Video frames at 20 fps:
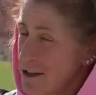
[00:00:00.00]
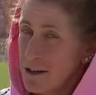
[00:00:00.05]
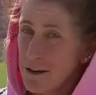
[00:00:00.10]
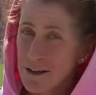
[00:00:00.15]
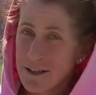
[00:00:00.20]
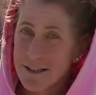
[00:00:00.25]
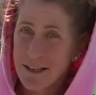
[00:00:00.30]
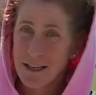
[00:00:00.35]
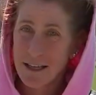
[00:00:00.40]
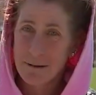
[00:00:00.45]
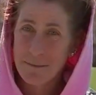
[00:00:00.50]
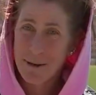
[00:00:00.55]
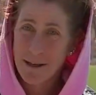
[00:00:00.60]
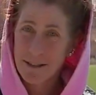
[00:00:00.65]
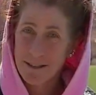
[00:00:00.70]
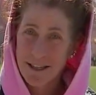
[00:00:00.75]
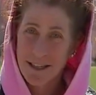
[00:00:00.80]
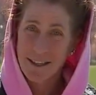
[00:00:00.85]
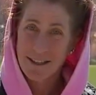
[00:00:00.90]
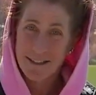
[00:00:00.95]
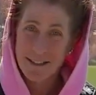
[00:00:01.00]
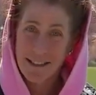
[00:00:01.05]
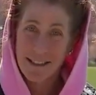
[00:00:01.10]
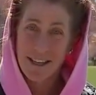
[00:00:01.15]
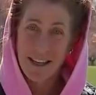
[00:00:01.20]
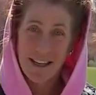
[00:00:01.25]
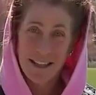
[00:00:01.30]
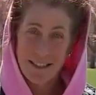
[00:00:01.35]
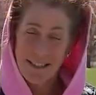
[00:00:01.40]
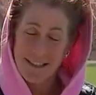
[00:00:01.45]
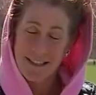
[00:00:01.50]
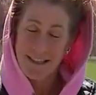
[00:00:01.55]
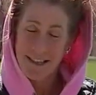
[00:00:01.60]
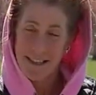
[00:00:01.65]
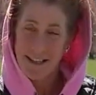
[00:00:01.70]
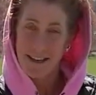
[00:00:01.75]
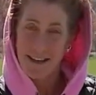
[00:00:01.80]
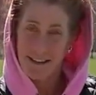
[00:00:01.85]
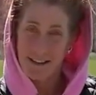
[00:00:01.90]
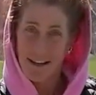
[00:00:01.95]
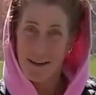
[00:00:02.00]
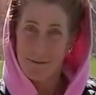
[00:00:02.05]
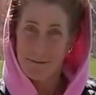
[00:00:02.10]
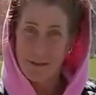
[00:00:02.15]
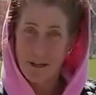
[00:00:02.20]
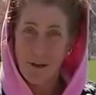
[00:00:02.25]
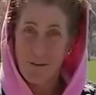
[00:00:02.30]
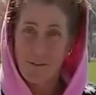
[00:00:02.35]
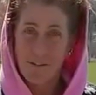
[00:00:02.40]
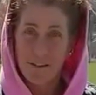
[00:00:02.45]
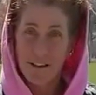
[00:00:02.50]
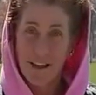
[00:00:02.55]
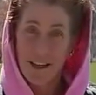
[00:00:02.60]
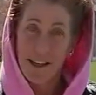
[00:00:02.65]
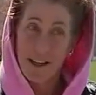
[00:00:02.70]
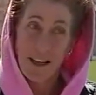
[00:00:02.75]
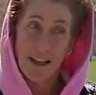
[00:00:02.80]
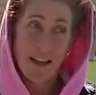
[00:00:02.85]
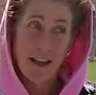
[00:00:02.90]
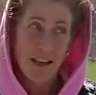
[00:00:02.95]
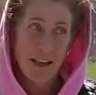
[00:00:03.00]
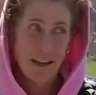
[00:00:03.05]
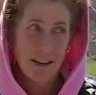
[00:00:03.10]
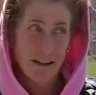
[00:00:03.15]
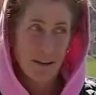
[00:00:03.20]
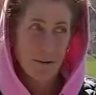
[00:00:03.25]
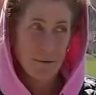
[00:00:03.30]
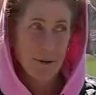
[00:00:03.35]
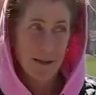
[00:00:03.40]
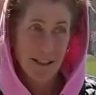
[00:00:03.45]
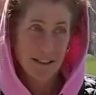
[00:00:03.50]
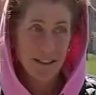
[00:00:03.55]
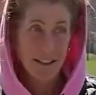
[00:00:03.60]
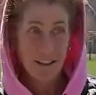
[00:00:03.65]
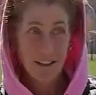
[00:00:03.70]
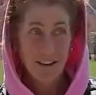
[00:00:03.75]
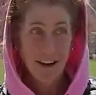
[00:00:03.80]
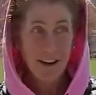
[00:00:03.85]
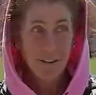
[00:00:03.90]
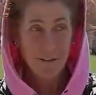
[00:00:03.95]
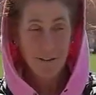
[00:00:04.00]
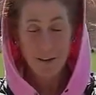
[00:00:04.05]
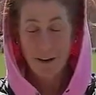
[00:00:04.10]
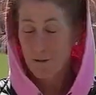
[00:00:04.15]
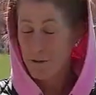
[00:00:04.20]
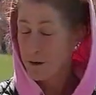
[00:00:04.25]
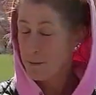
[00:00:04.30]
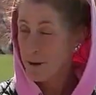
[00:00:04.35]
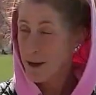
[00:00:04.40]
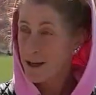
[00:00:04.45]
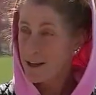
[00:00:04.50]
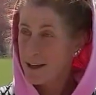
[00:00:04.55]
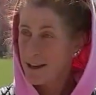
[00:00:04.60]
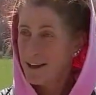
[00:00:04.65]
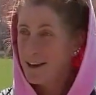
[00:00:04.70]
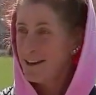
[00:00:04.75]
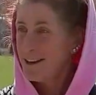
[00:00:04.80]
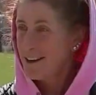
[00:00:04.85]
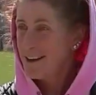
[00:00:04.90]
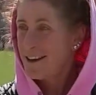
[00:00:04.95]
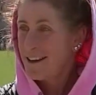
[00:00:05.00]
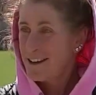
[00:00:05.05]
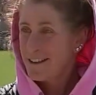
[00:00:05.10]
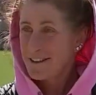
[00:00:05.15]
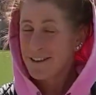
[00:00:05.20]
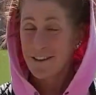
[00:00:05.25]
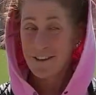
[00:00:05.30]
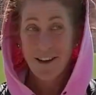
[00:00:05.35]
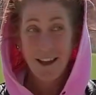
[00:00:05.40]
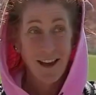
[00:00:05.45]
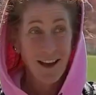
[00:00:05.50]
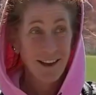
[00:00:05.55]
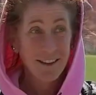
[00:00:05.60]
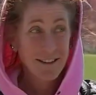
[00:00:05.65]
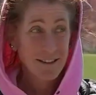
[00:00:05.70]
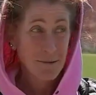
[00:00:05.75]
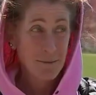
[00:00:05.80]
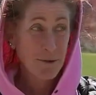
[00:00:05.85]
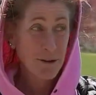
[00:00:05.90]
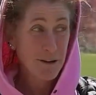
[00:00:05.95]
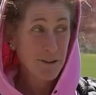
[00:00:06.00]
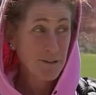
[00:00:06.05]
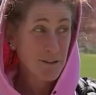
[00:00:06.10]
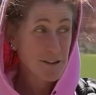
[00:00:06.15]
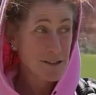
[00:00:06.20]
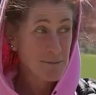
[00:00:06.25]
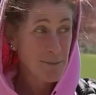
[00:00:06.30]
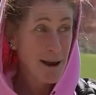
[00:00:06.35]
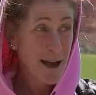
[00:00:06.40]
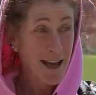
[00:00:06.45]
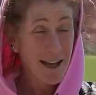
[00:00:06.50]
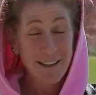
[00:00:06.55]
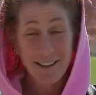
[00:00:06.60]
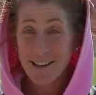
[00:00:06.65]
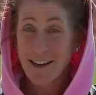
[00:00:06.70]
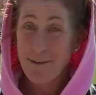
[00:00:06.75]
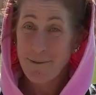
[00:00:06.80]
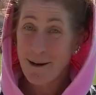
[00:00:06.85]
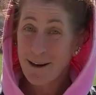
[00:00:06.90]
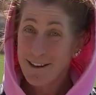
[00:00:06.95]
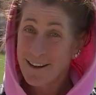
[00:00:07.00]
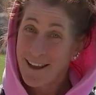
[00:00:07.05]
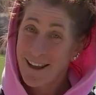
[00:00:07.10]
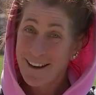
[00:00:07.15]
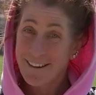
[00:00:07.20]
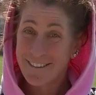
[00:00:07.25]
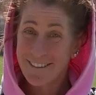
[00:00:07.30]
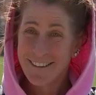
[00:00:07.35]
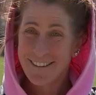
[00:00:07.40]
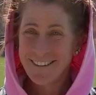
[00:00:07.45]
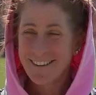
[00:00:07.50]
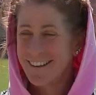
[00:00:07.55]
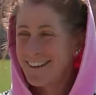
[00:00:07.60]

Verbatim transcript: New York City buildings and getting to see the eclipse? Hopefully, it'll be clear out for everybody. So, yeah, it's a beautiful spot. Come on down.